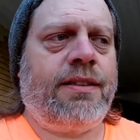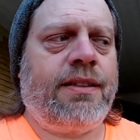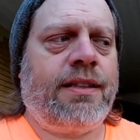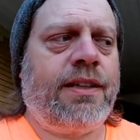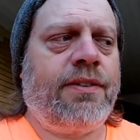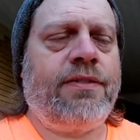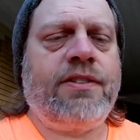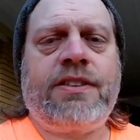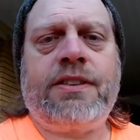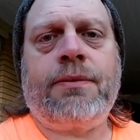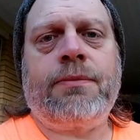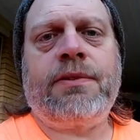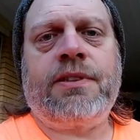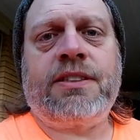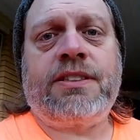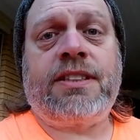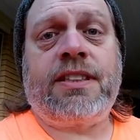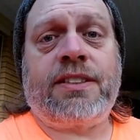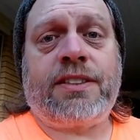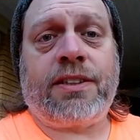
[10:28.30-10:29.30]
give you something to
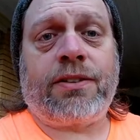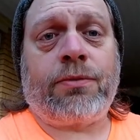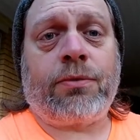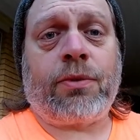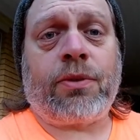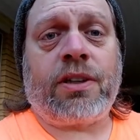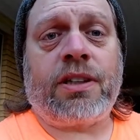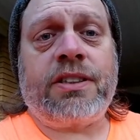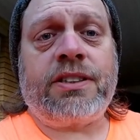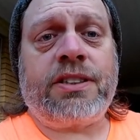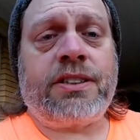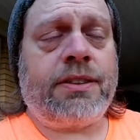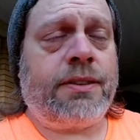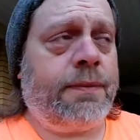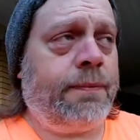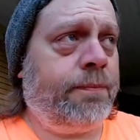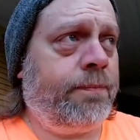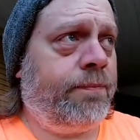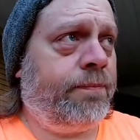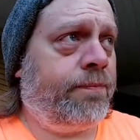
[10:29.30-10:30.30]
just sit there and watch.
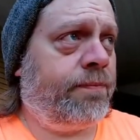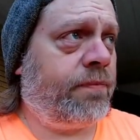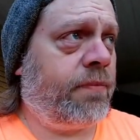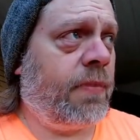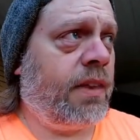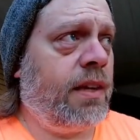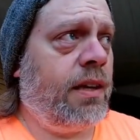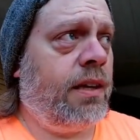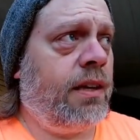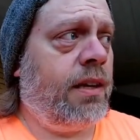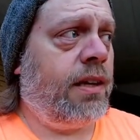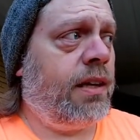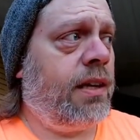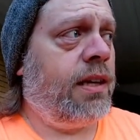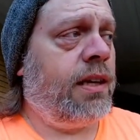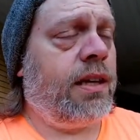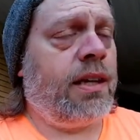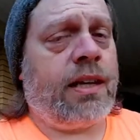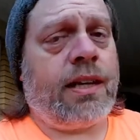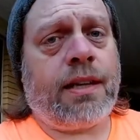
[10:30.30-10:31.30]

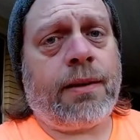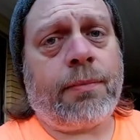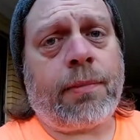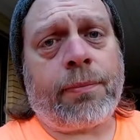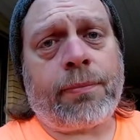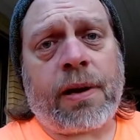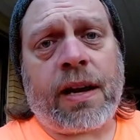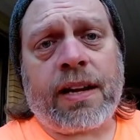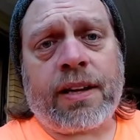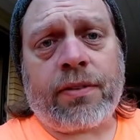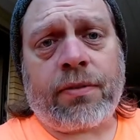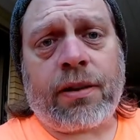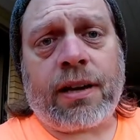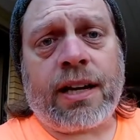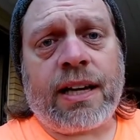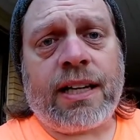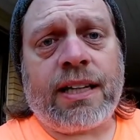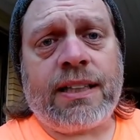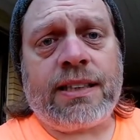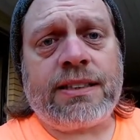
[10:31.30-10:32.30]
And my bike
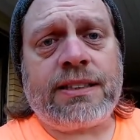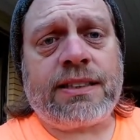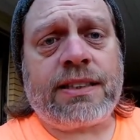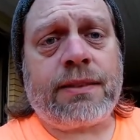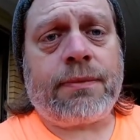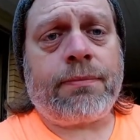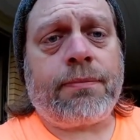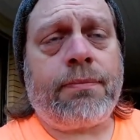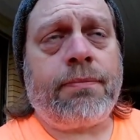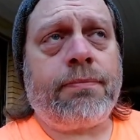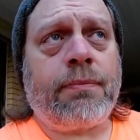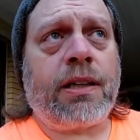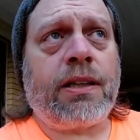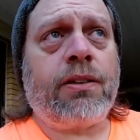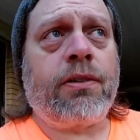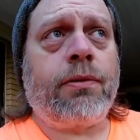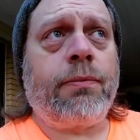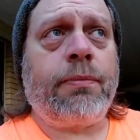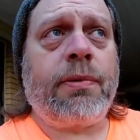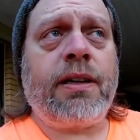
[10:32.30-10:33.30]
rides and my
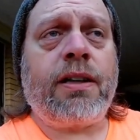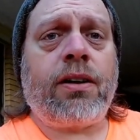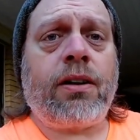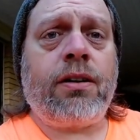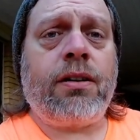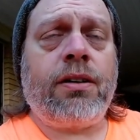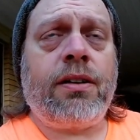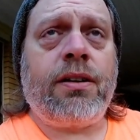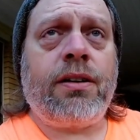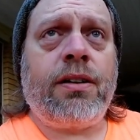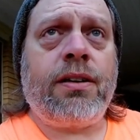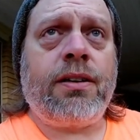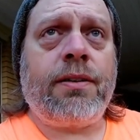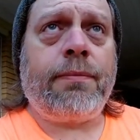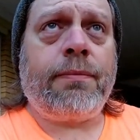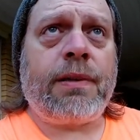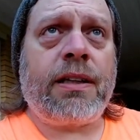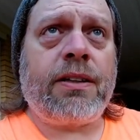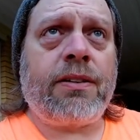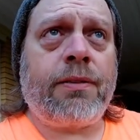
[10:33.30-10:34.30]
little bit
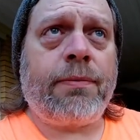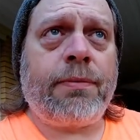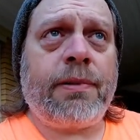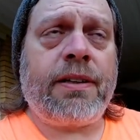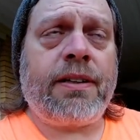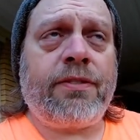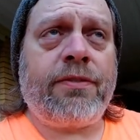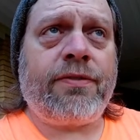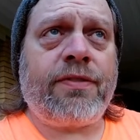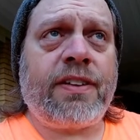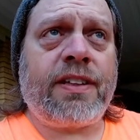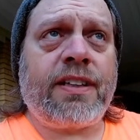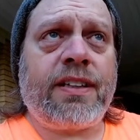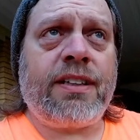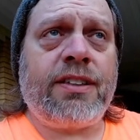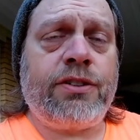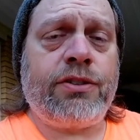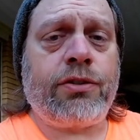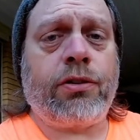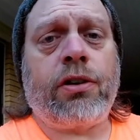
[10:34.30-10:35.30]
of
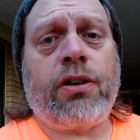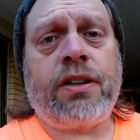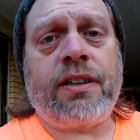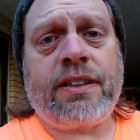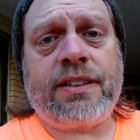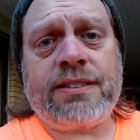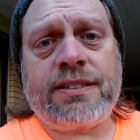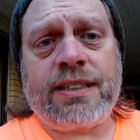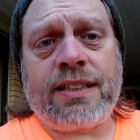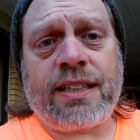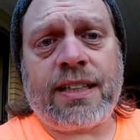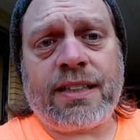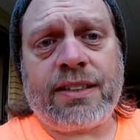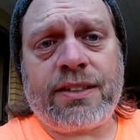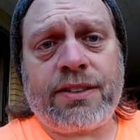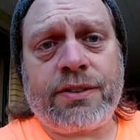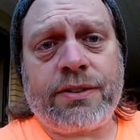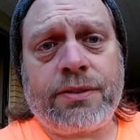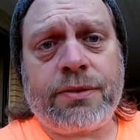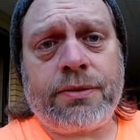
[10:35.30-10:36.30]
drawings that I
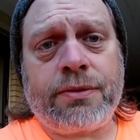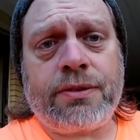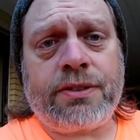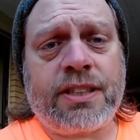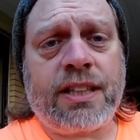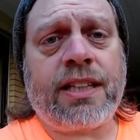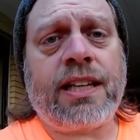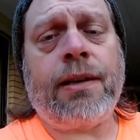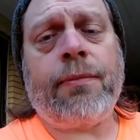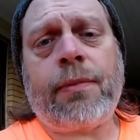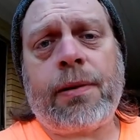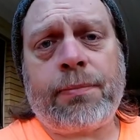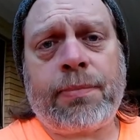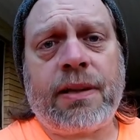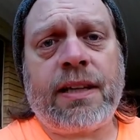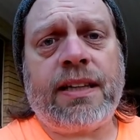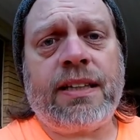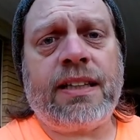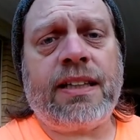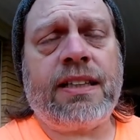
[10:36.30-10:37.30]
do. Check out my
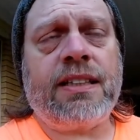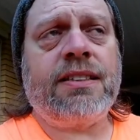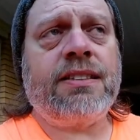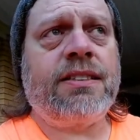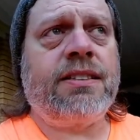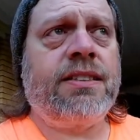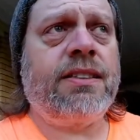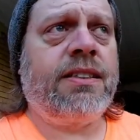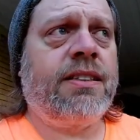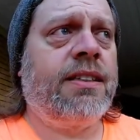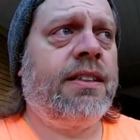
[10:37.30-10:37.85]
playlist.